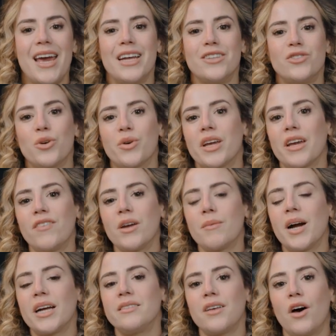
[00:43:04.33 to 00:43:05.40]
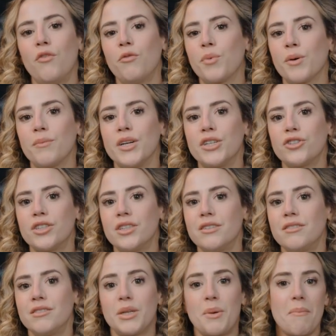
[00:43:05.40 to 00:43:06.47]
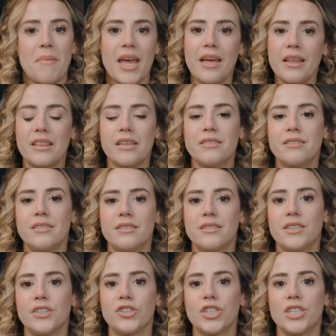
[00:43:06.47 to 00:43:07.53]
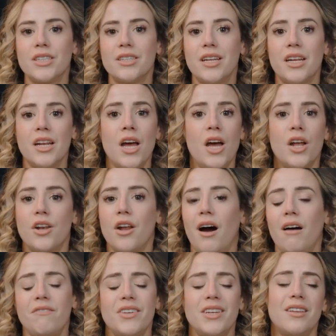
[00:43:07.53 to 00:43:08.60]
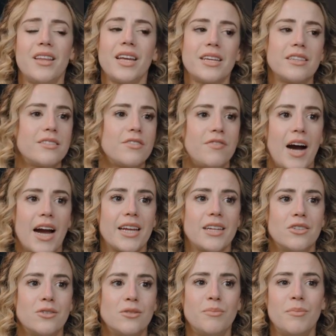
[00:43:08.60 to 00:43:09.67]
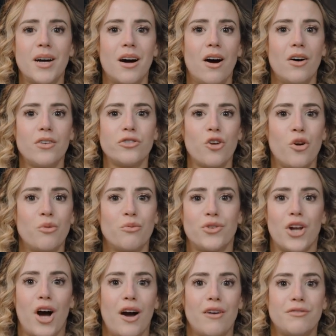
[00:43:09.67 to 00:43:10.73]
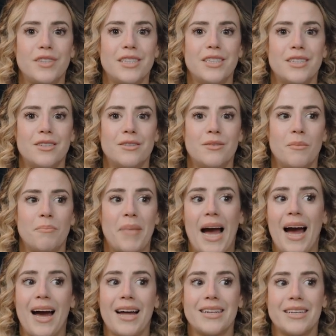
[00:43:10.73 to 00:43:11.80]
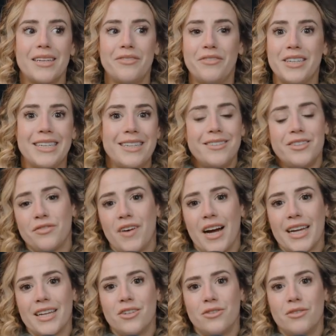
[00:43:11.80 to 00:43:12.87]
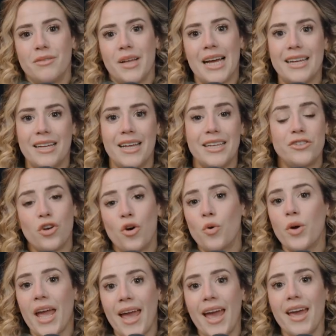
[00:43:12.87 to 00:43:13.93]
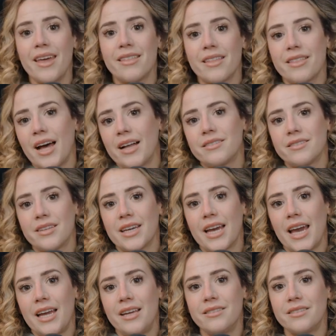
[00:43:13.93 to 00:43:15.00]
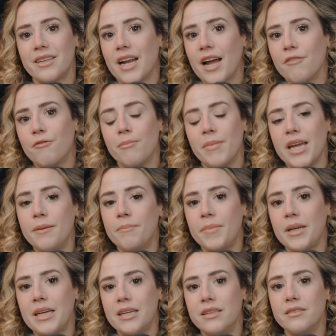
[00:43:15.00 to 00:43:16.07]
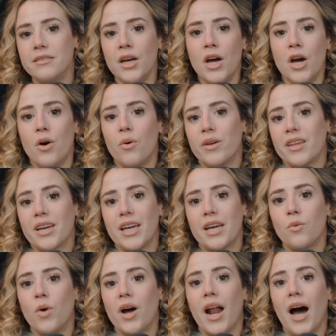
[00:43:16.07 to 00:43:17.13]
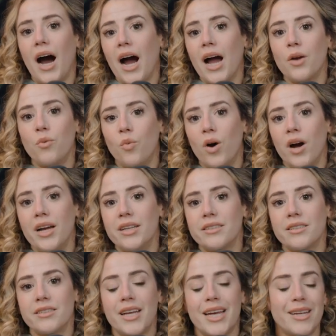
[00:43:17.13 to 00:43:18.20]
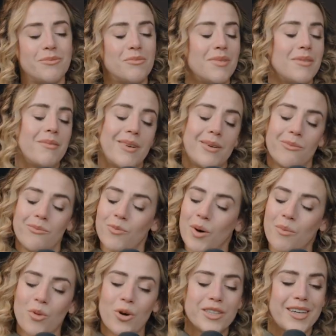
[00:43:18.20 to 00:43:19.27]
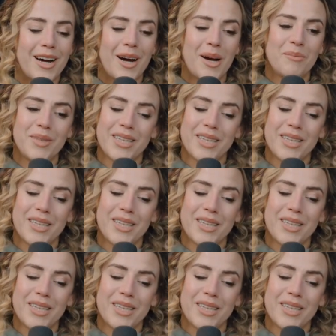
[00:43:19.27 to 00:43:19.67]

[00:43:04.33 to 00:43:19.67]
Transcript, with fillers: And so giving myself permission to make this decision and not feel like it's final, but also not feel bad if it is final. It's okay that that's the case. And I've made peace with, again, what I want. And one more time,